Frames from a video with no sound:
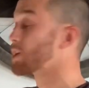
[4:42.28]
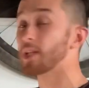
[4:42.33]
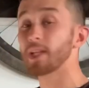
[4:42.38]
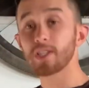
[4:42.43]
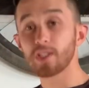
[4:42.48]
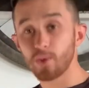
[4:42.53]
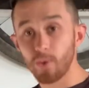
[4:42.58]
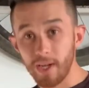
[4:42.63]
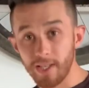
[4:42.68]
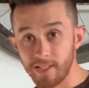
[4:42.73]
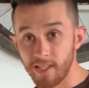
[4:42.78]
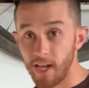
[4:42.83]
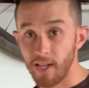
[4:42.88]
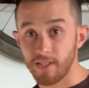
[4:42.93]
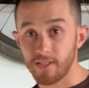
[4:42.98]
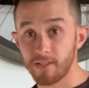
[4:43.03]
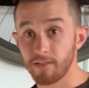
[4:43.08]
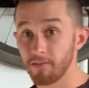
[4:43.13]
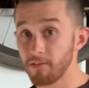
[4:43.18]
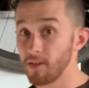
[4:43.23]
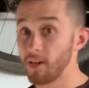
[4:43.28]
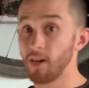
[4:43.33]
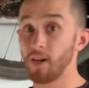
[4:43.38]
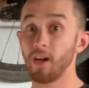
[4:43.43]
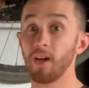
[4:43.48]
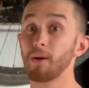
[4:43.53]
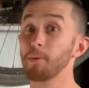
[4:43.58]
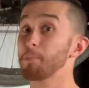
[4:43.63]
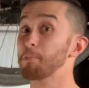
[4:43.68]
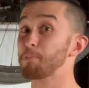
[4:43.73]
leg squat test.
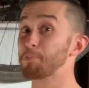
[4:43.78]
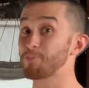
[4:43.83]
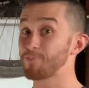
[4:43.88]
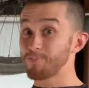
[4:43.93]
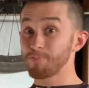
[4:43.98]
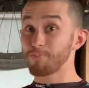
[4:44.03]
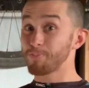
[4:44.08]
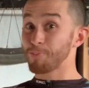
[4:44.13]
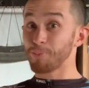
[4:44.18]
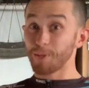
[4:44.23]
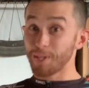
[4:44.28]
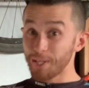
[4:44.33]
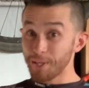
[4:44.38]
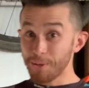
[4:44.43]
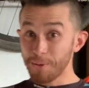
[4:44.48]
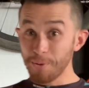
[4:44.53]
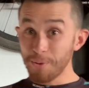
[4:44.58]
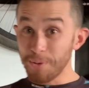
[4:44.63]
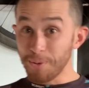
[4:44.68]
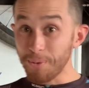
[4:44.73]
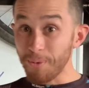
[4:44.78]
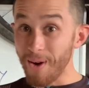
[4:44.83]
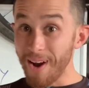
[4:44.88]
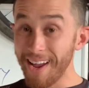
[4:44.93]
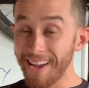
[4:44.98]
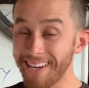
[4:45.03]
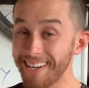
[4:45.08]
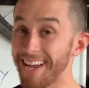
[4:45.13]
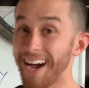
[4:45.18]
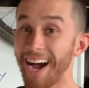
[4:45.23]
Pretty cool,
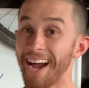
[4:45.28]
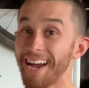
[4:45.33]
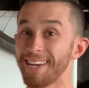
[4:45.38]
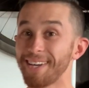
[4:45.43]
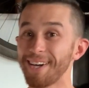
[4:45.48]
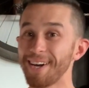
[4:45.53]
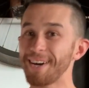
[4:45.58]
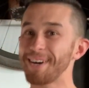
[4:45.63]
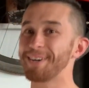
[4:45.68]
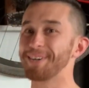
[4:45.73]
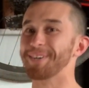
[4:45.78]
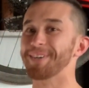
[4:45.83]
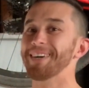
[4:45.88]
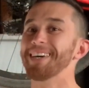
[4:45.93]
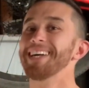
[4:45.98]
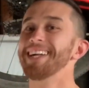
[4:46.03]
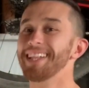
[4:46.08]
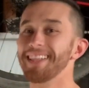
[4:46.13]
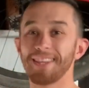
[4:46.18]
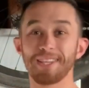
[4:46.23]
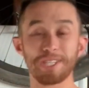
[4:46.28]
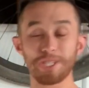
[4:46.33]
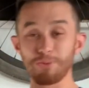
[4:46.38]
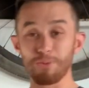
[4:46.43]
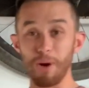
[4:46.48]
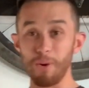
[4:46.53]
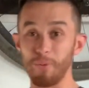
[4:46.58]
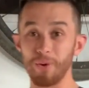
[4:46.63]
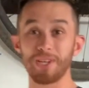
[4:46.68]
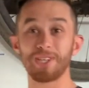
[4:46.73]
right? I know. This is
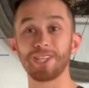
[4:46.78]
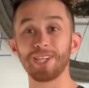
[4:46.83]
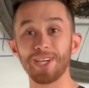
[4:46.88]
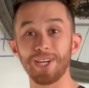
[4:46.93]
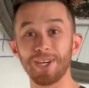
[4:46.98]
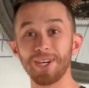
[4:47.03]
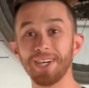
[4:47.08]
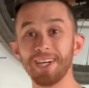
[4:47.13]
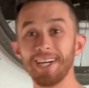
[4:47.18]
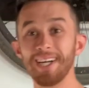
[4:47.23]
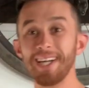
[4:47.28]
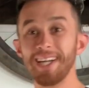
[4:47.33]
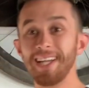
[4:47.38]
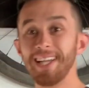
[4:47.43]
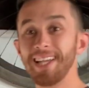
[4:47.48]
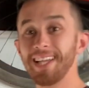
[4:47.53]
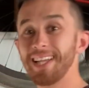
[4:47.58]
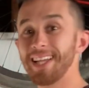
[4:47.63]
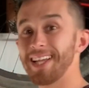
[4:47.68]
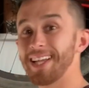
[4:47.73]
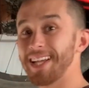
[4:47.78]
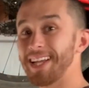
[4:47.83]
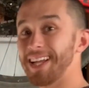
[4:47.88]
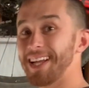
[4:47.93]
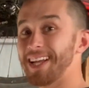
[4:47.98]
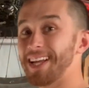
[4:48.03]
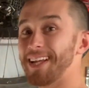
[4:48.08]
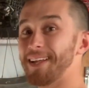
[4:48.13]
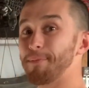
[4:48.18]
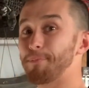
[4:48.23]
what we do,
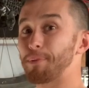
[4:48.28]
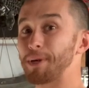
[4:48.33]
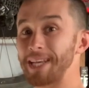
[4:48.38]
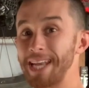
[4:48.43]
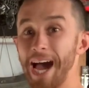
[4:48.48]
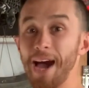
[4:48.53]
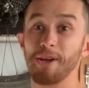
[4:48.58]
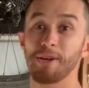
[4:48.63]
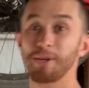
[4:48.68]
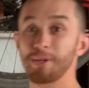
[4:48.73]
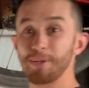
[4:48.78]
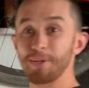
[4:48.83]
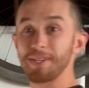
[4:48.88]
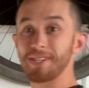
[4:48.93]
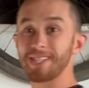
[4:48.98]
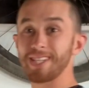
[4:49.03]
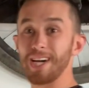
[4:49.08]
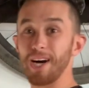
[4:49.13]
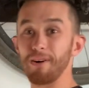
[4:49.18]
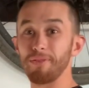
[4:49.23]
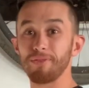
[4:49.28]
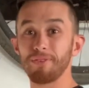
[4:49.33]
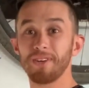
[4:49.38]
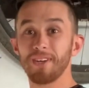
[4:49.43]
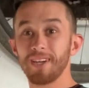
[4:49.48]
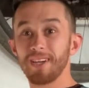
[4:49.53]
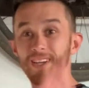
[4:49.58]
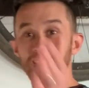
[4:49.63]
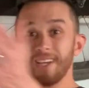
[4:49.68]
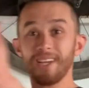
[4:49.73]
but now you can do it yourself.
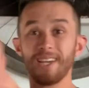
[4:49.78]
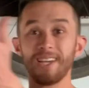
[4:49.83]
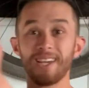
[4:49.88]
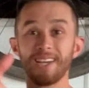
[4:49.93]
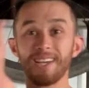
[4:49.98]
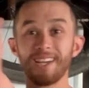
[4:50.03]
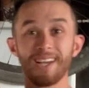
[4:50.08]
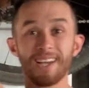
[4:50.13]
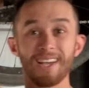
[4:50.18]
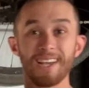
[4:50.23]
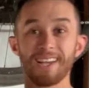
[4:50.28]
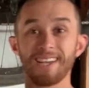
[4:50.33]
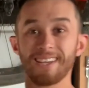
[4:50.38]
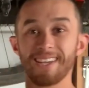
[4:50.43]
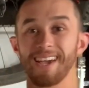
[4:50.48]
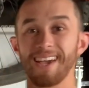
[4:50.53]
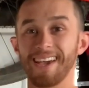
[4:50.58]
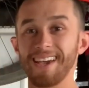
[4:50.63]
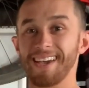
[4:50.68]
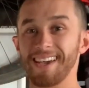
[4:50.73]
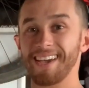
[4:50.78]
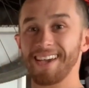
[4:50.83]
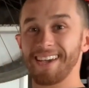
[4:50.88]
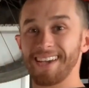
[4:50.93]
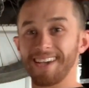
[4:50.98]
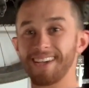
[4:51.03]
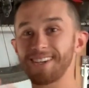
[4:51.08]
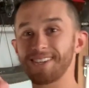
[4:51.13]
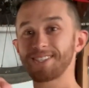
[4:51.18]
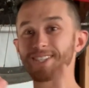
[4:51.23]

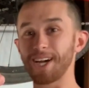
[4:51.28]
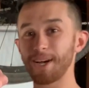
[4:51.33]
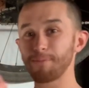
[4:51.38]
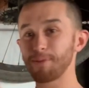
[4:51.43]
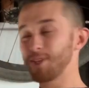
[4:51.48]
Yay, good job,